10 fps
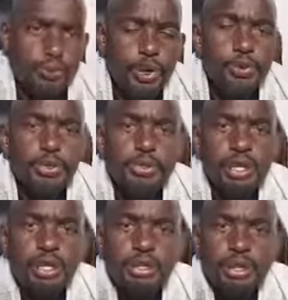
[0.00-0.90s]
pray with
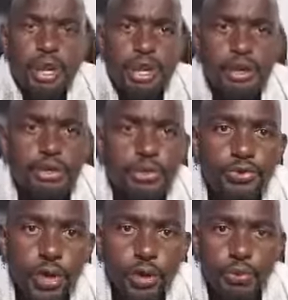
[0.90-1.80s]
me there
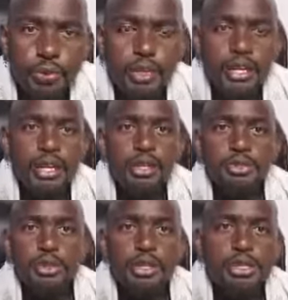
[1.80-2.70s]
if you are not born again.
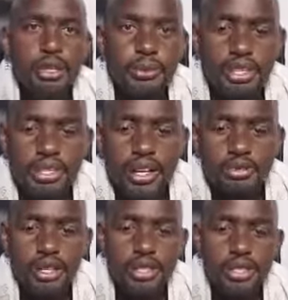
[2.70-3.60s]
Romans chapter 10,
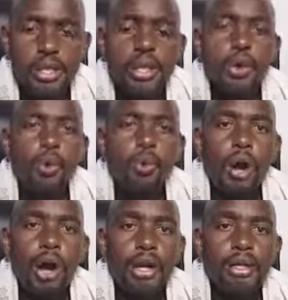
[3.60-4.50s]
verse
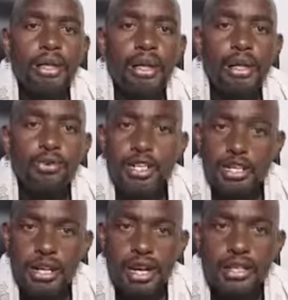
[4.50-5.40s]
1, uh,
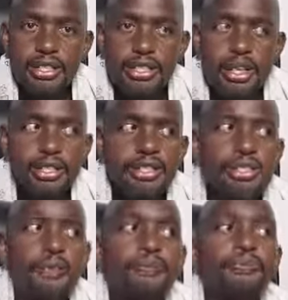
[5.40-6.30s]
verse 9, it
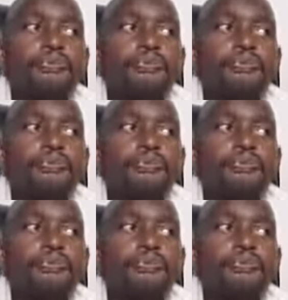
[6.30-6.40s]
says,